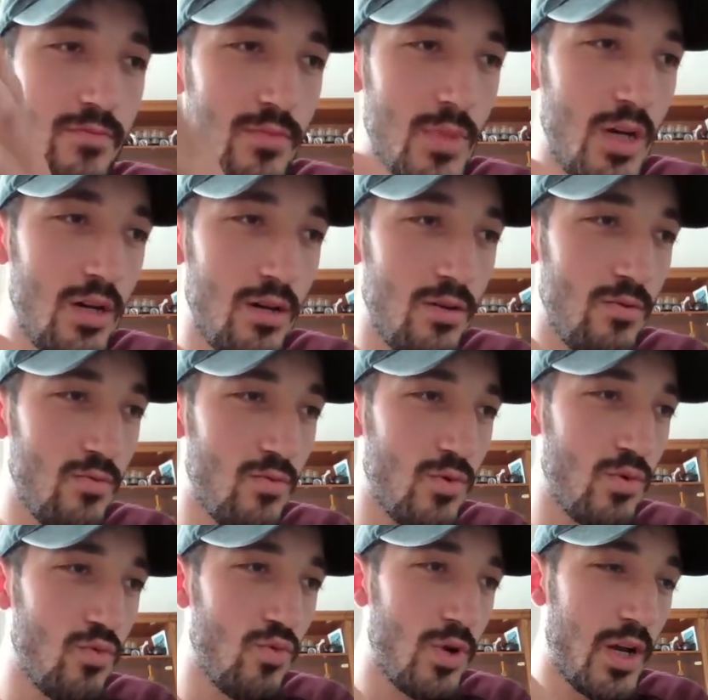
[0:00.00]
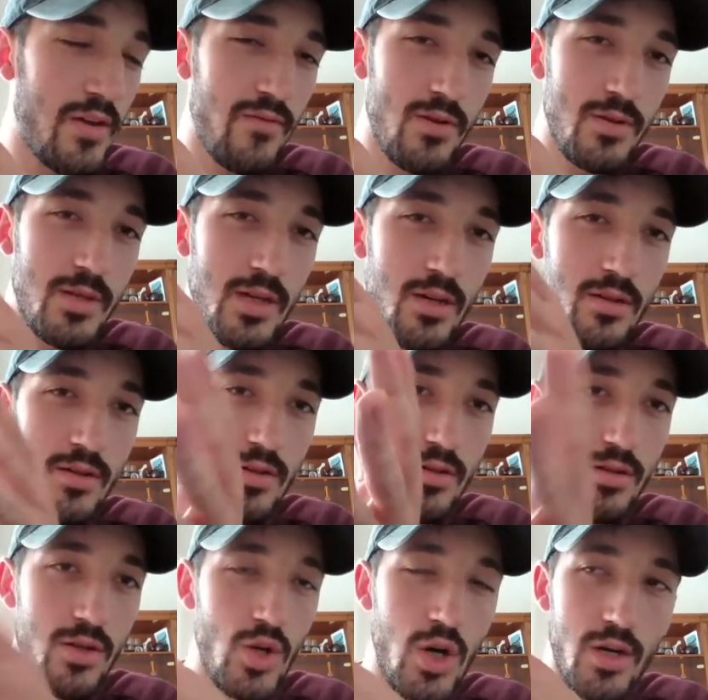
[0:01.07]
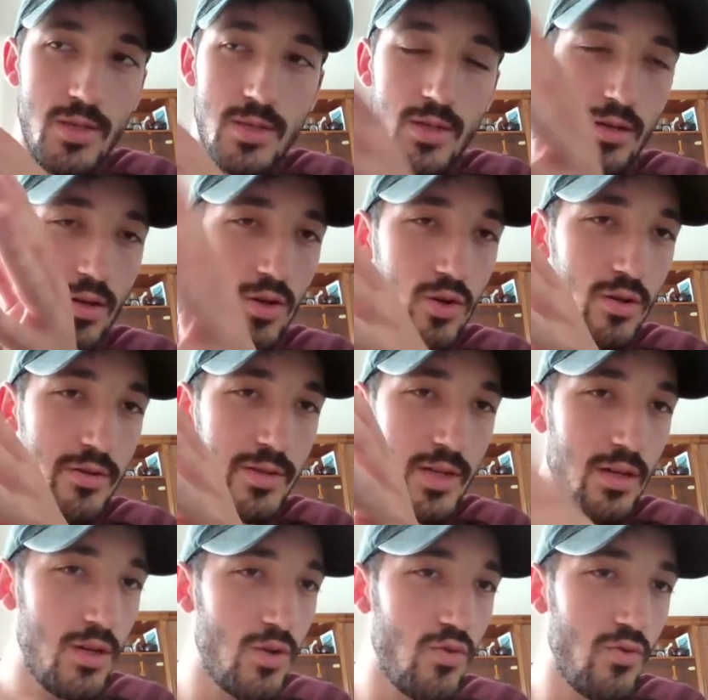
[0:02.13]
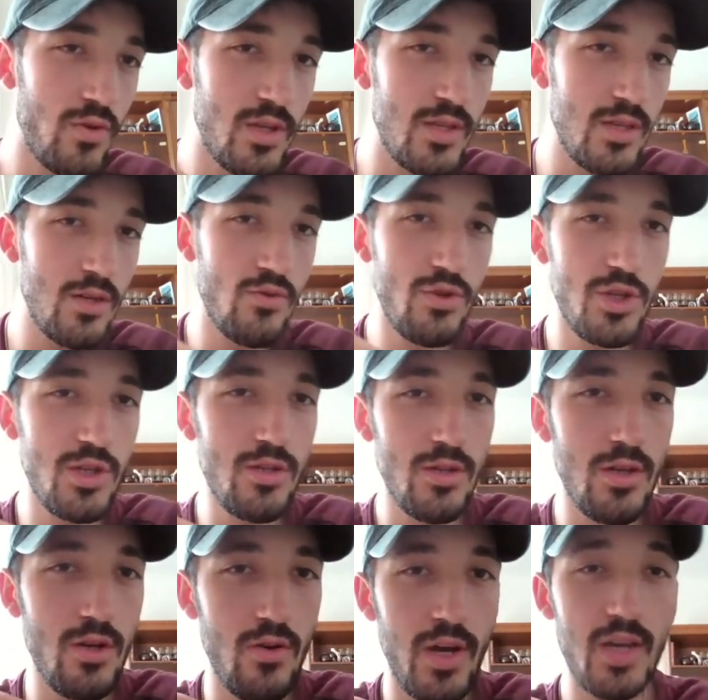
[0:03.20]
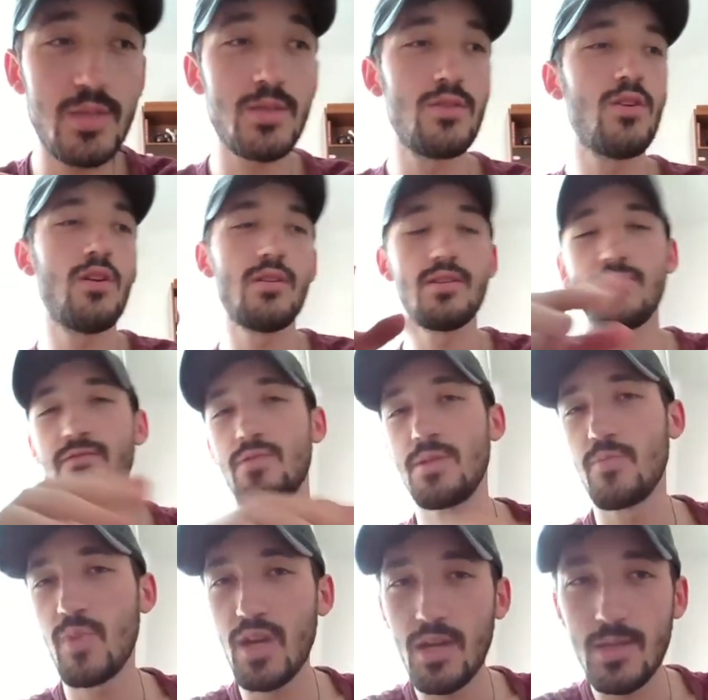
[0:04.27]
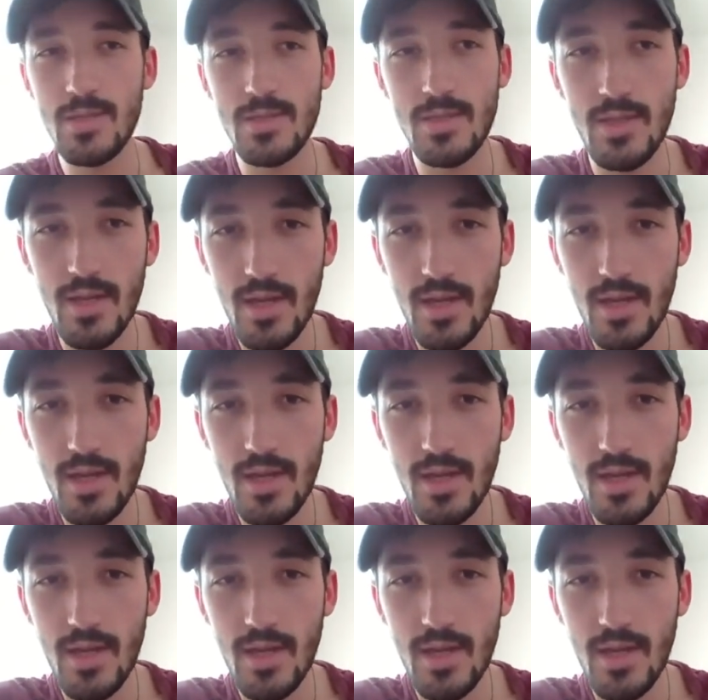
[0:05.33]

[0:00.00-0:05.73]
whatever the other nauts are called. They go in the ocean. You know, astronaut is for space,